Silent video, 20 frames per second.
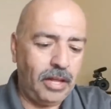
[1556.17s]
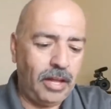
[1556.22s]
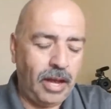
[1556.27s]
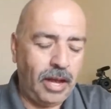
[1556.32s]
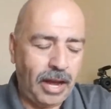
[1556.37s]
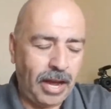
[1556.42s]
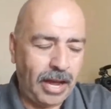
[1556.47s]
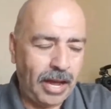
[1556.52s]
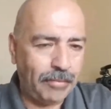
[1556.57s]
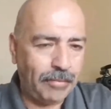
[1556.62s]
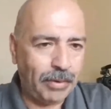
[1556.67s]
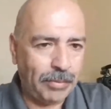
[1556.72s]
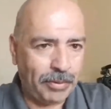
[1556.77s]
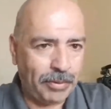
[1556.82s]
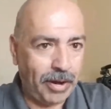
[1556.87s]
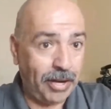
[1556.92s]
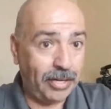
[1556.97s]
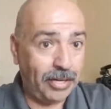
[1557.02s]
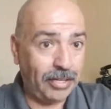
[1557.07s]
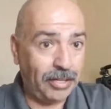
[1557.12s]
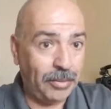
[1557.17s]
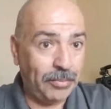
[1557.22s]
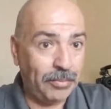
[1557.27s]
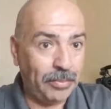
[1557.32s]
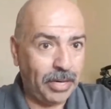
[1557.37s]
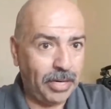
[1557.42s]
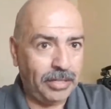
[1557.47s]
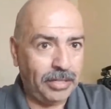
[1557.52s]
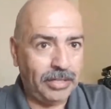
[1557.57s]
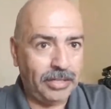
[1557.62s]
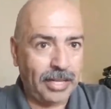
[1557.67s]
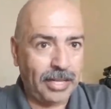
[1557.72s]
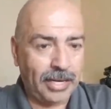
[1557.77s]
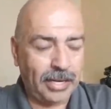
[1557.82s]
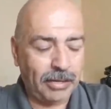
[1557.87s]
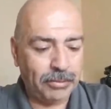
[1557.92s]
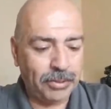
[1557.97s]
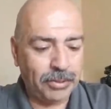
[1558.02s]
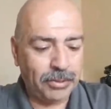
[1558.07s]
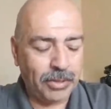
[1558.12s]
I have a product of the month
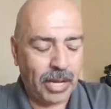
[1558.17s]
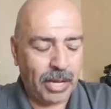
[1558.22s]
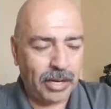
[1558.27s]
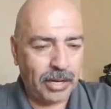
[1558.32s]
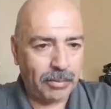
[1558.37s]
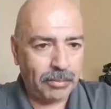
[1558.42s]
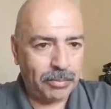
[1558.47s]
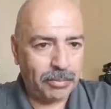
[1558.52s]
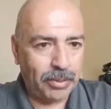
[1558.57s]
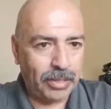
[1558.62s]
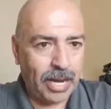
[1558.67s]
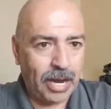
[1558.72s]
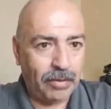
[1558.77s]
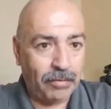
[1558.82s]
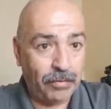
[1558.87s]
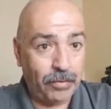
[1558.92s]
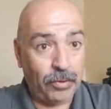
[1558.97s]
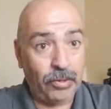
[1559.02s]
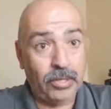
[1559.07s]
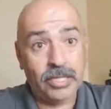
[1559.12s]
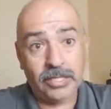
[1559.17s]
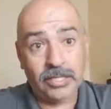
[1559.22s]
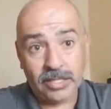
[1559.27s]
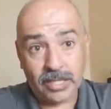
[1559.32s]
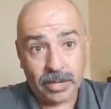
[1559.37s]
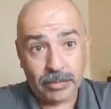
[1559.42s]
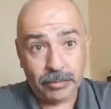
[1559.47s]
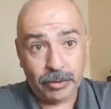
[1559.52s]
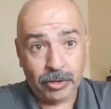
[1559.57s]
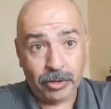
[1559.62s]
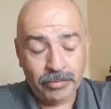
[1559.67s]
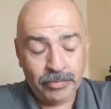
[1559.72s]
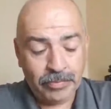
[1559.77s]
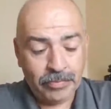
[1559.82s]
that I put out for December.